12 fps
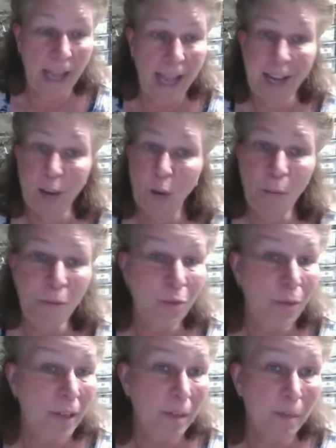I almost
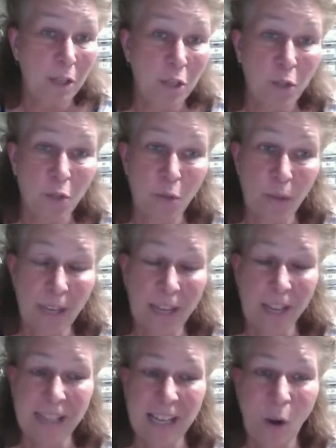recommend you do that
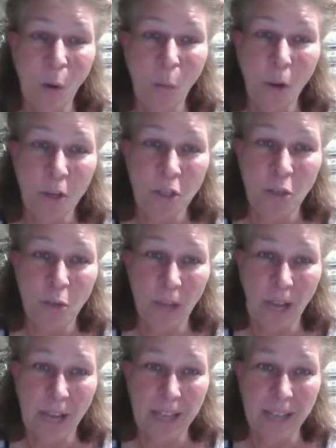because I don't want you
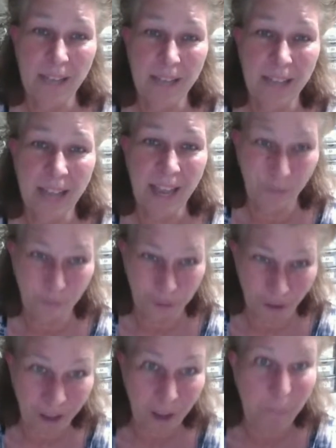guys to F
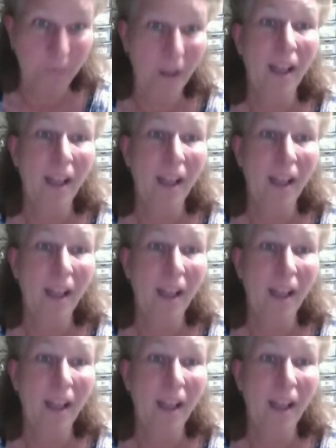up